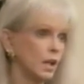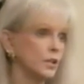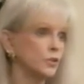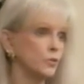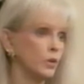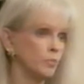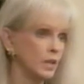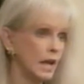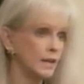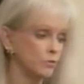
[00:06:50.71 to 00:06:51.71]
to
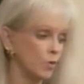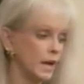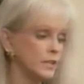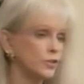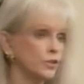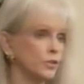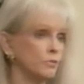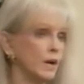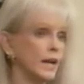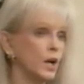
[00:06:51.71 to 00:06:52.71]
apply the rights to,
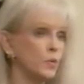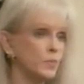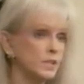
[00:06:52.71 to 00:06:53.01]
my hope is